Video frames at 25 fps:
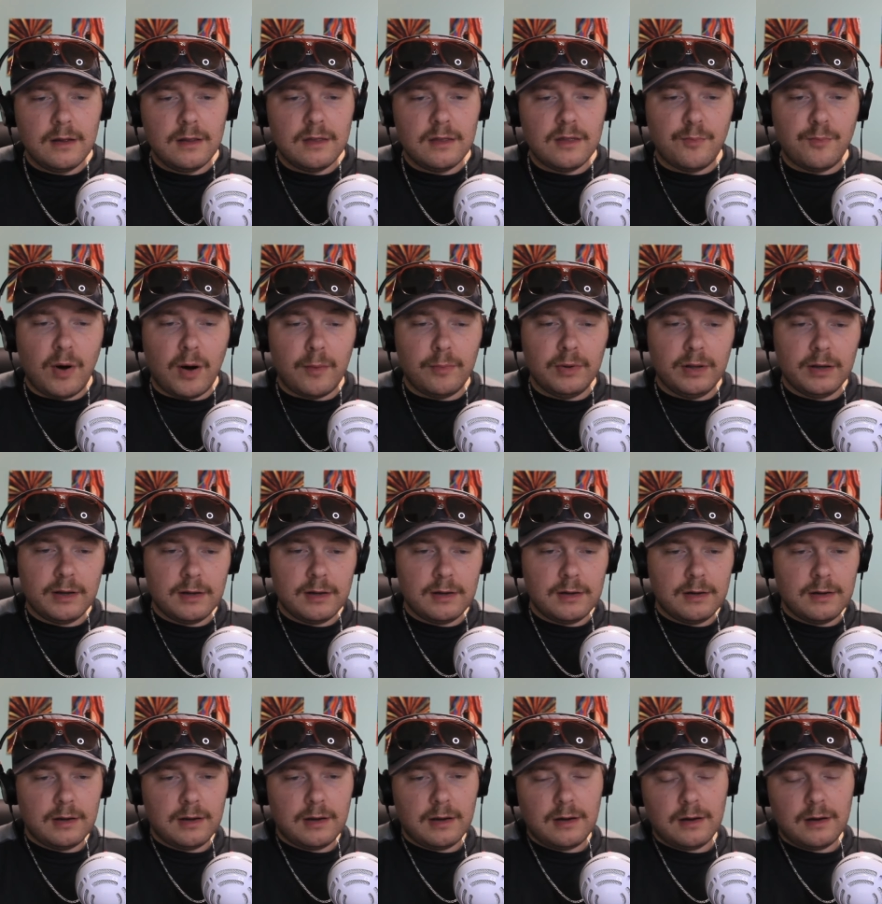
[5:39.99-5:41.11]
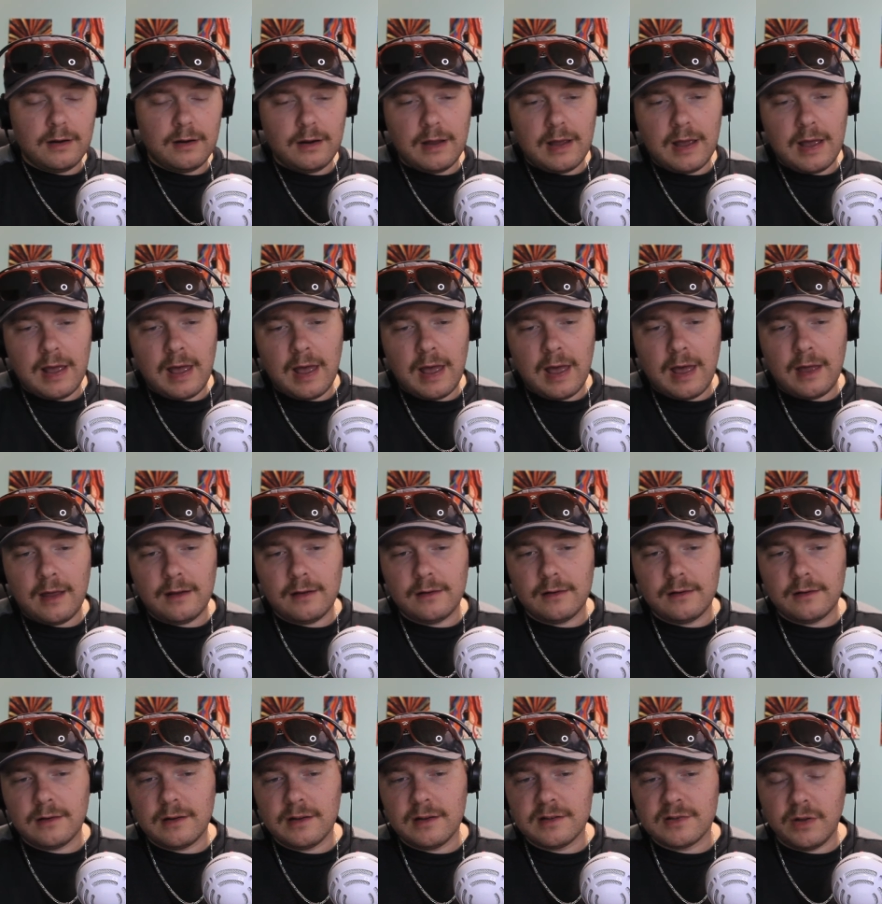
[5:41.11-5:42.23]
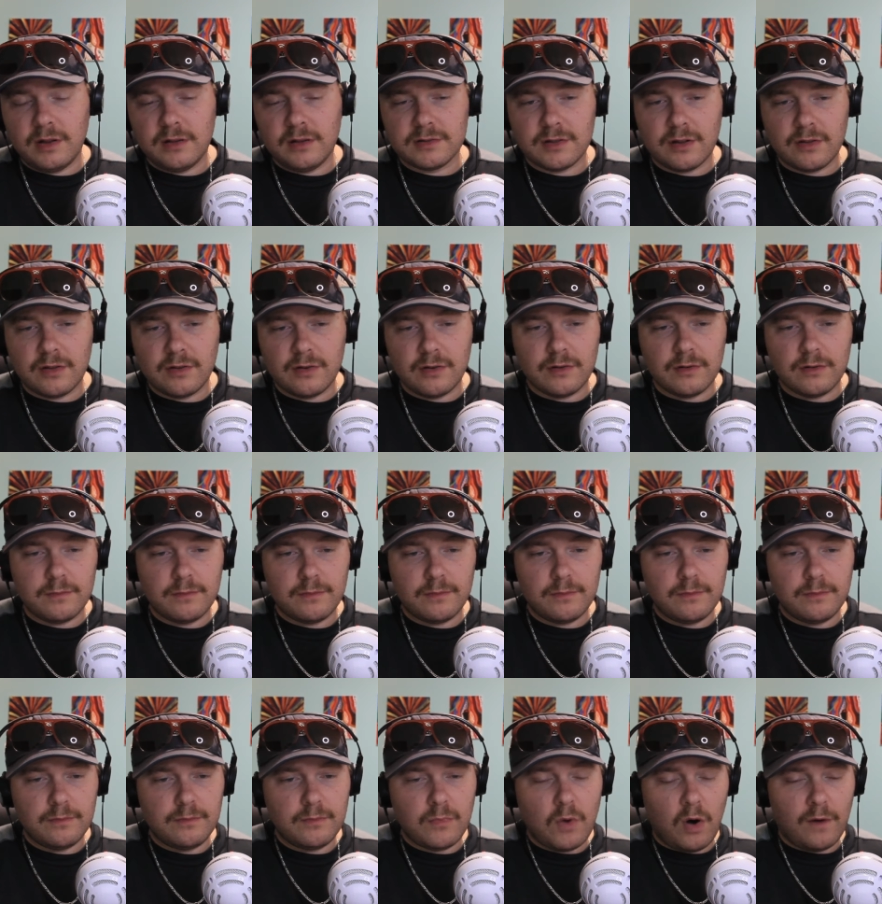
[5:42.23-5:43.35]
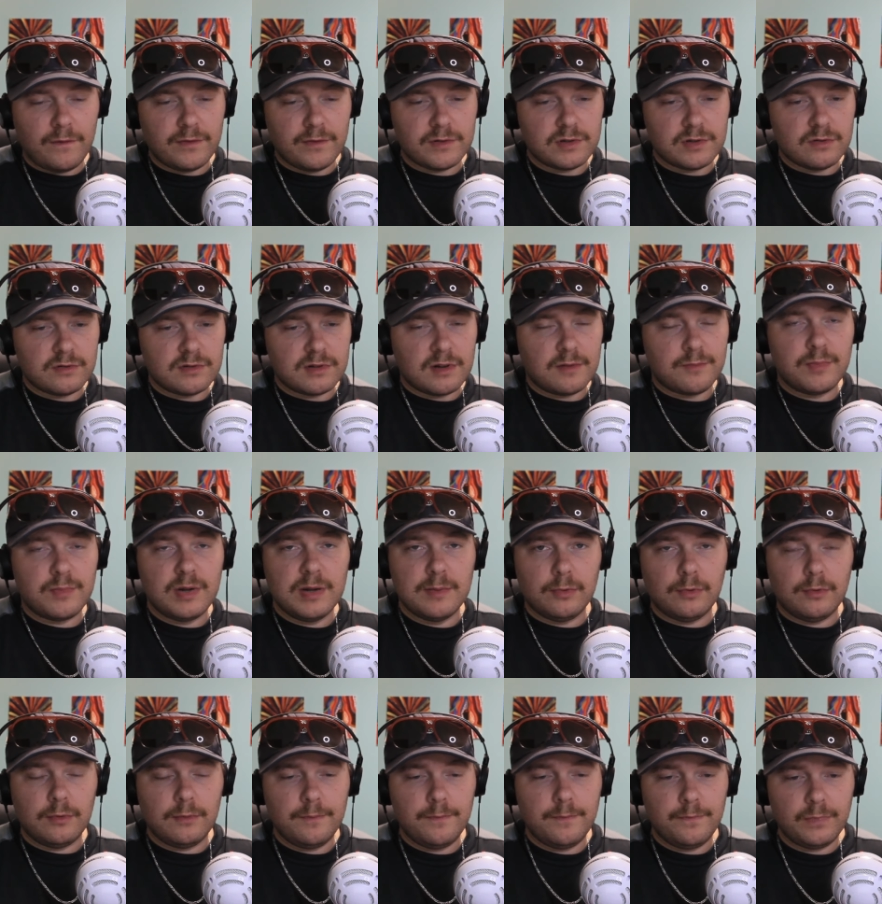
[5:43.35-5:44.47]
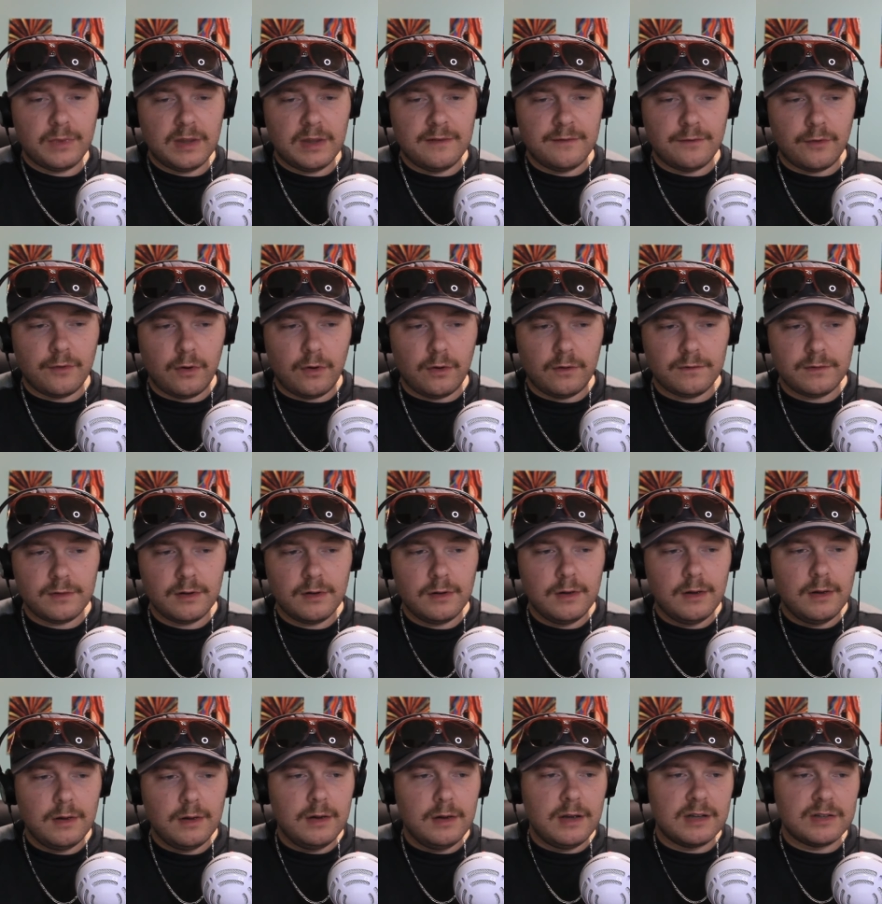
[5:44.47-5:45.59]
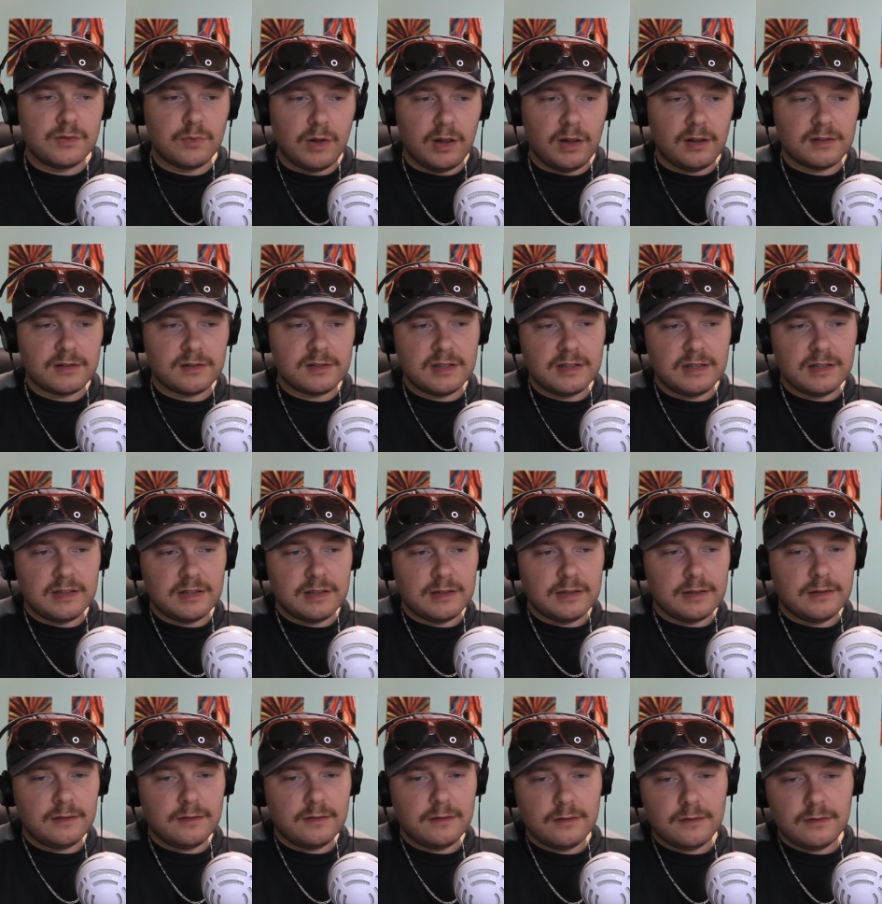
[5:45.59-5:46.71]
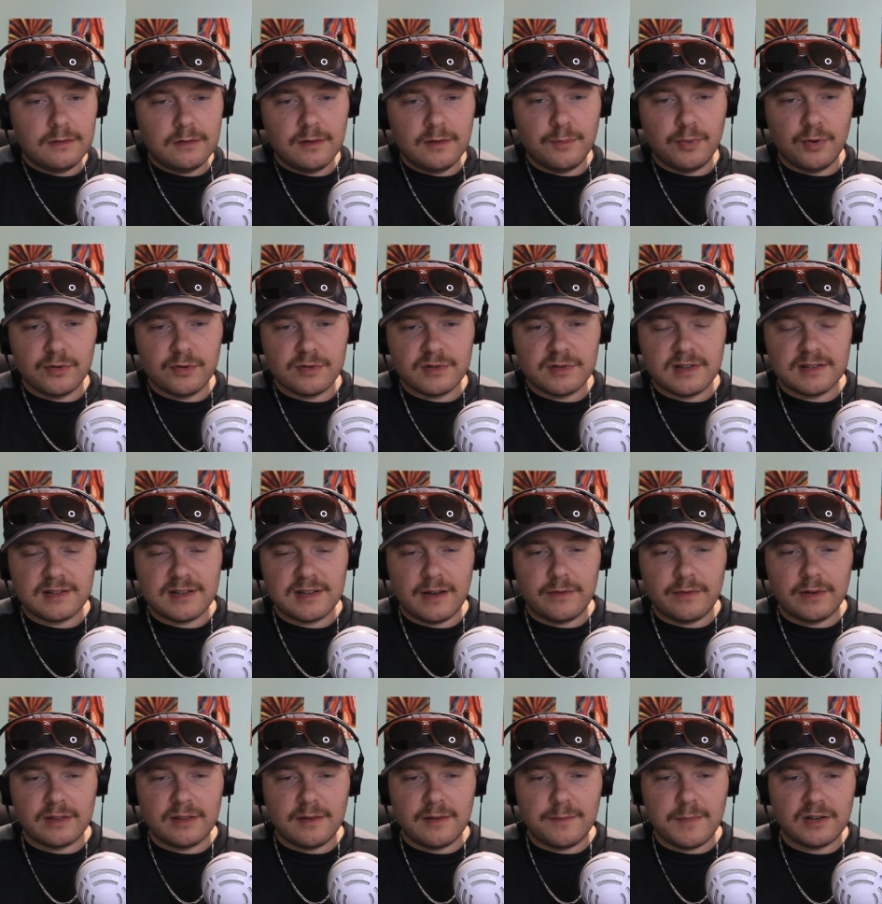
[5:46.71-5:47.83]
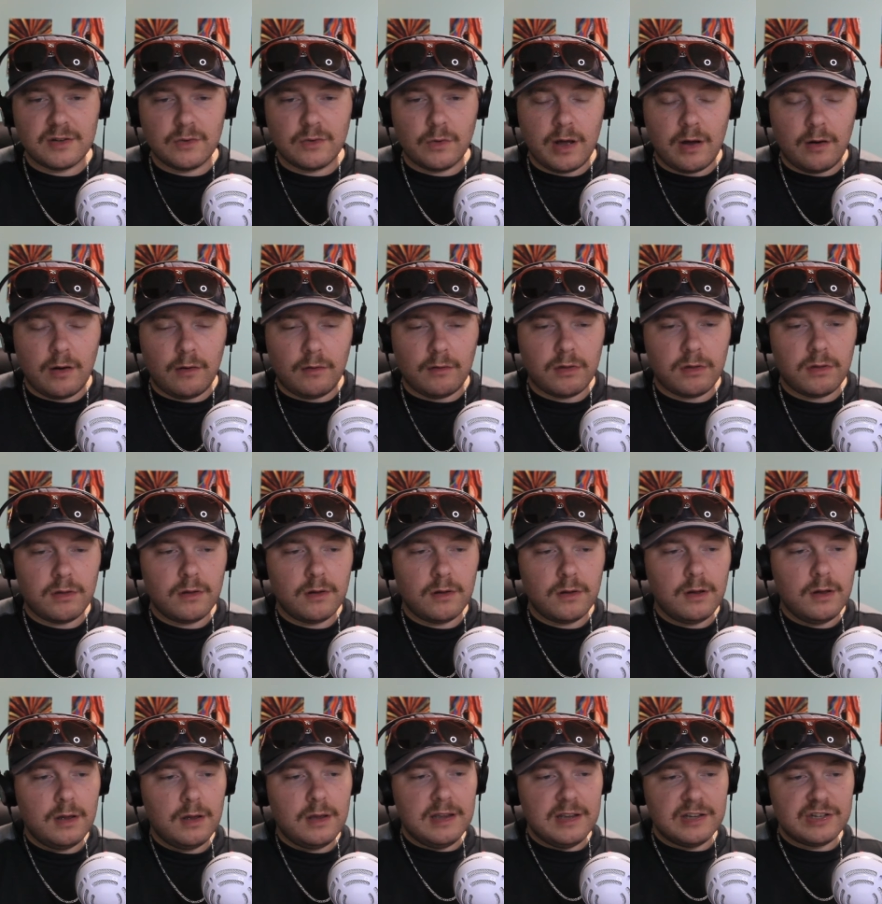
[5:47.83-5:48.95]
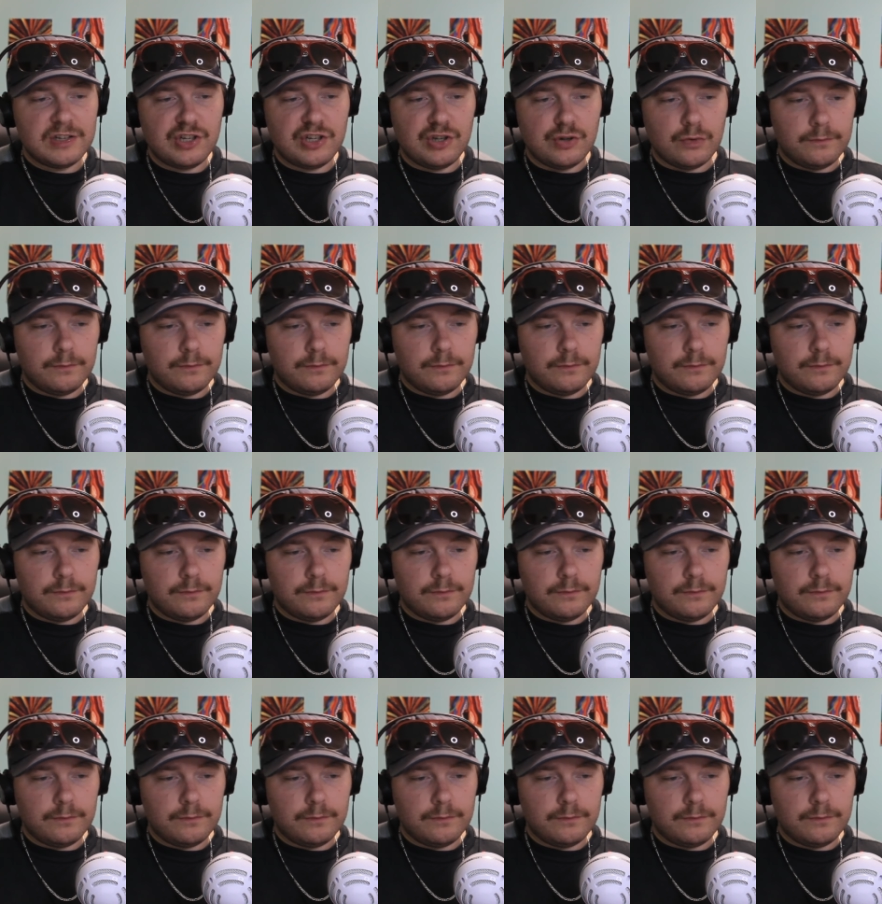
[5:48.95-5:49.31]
the public and as well as other officers and people involved, as well as the person that's having the mental health issue.